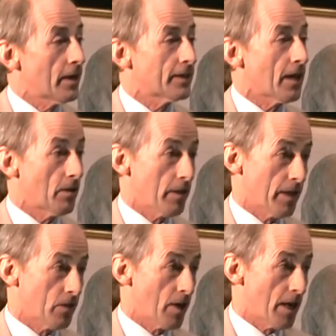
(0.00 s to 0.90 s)
Sour
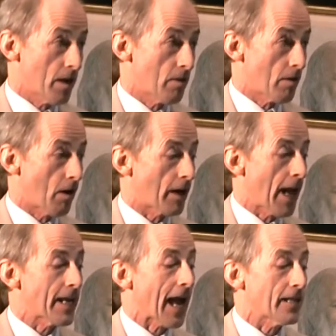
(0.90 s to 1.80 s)
things really are
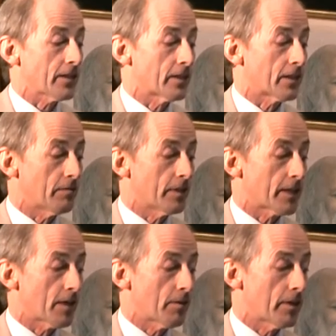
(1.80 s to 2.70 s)
organic acids giving
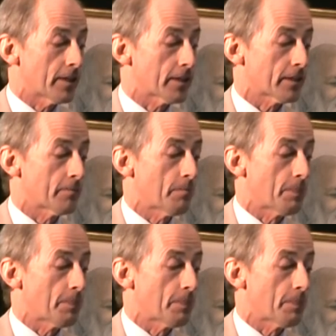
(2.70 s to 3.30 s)
sourness.